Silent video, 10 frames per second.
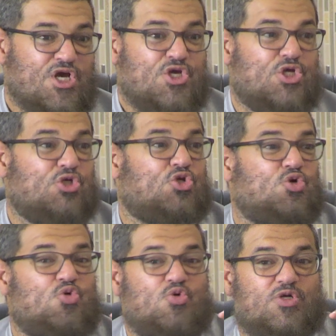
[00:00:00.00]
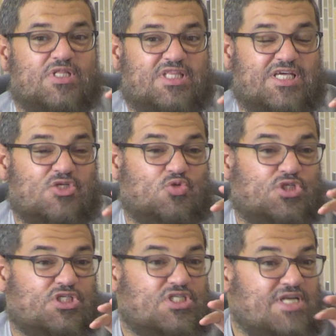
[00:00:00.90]
you do things which
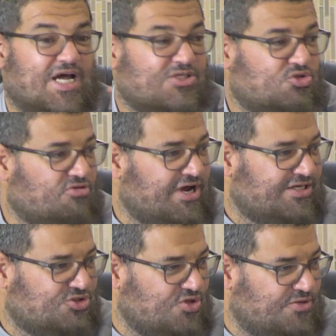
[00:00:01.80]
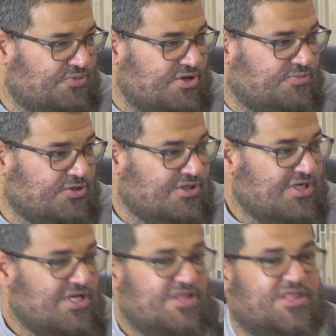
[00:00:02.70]
is not right to the people,
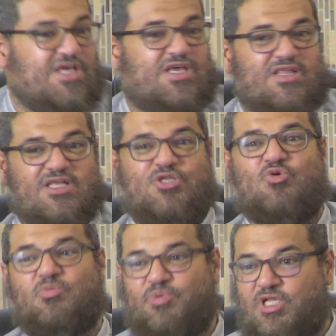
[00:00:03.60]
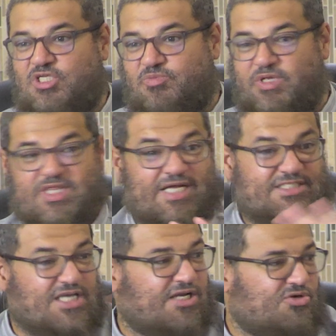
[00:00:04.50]
thinking that you will please me. That's
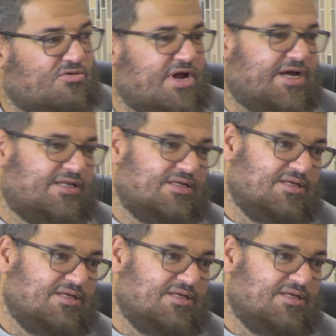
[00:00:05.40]
not correct.